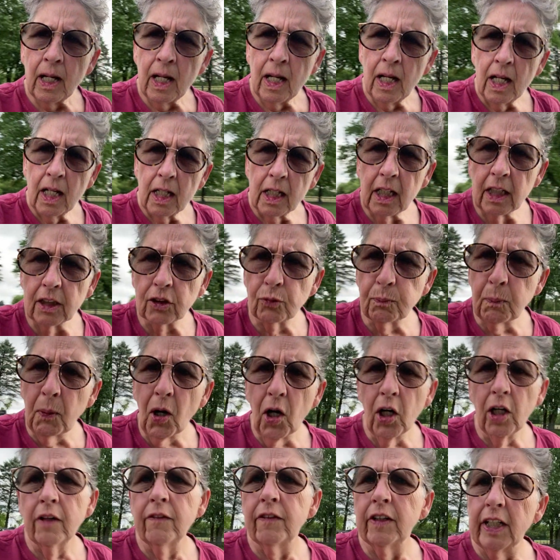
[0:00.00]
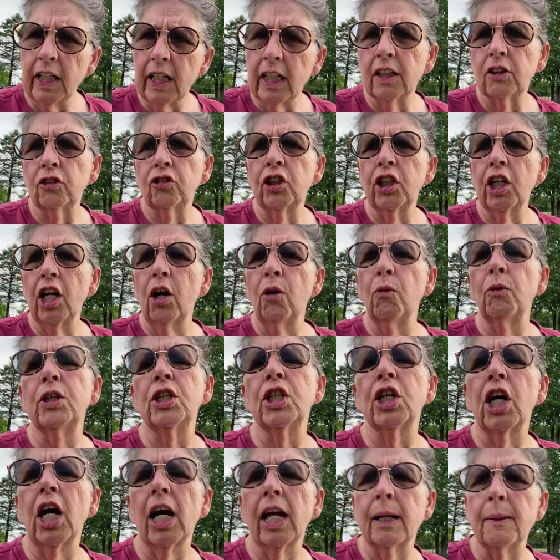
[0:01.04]
because part of it is, when
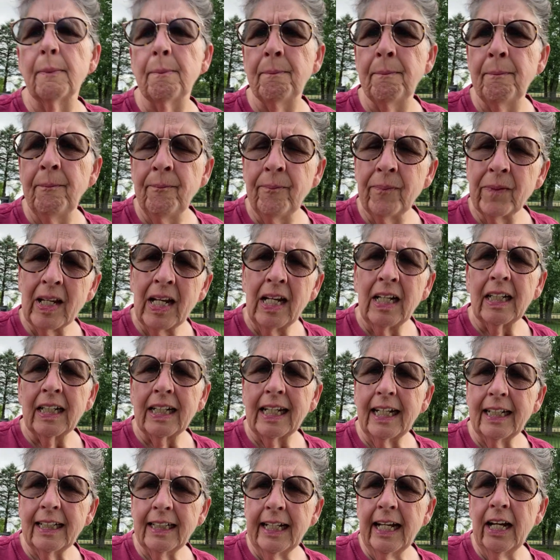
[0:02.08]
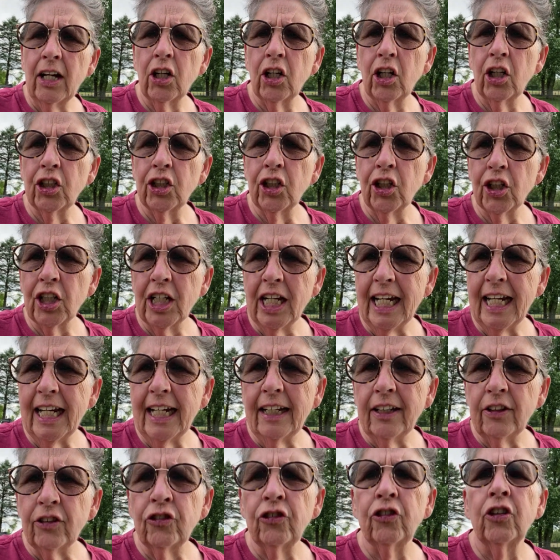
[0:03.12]
you got to get down on your
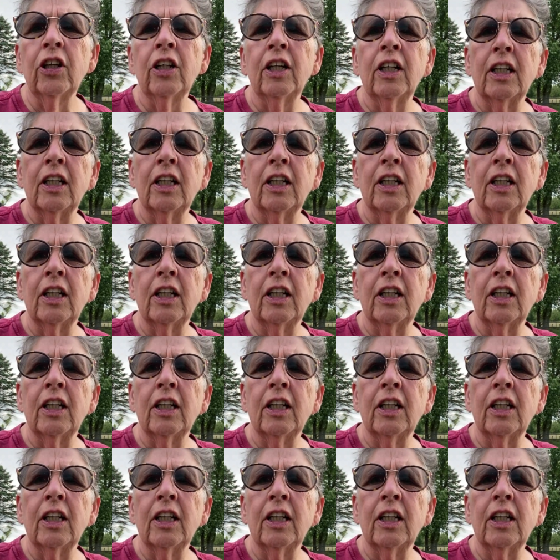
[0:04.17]
knees,